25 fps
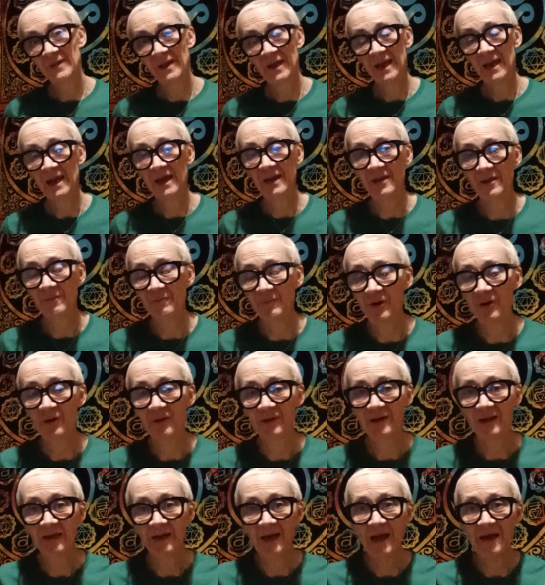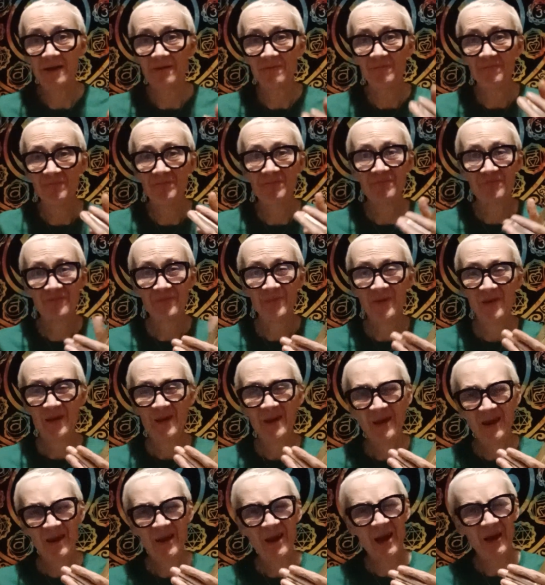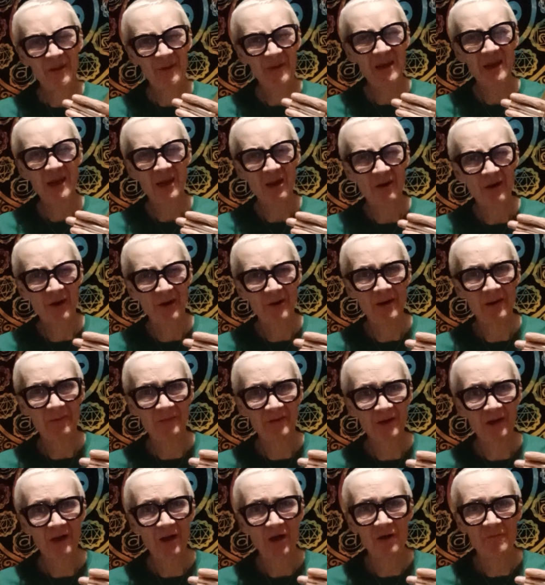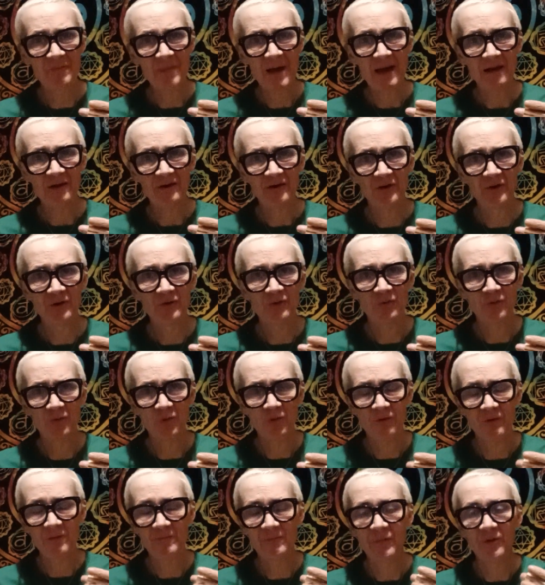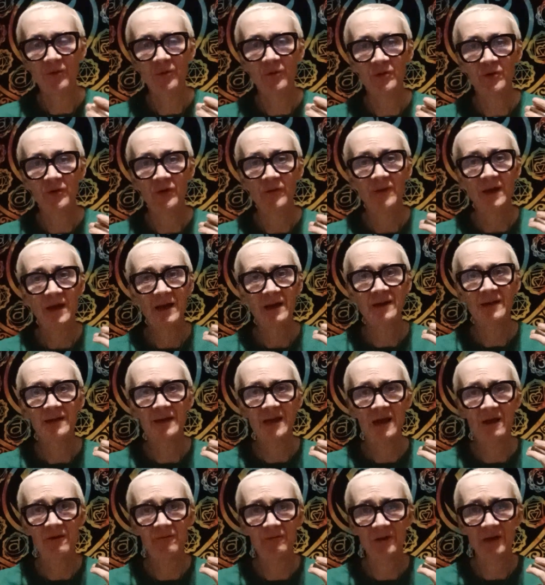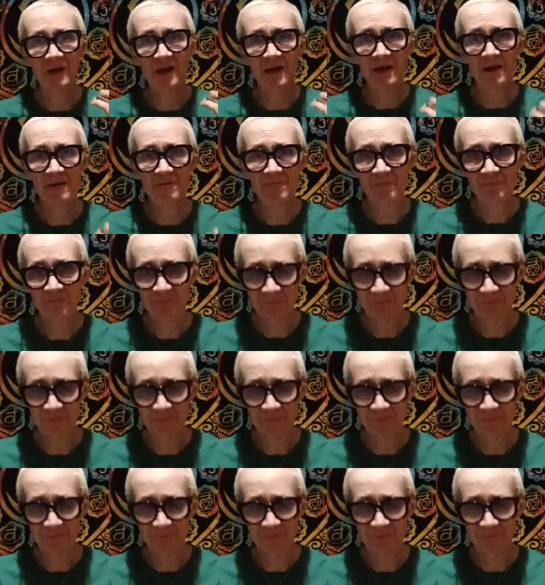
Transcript: hitting the box again. I think I'm going to have to go back to the drawing board on that sound can.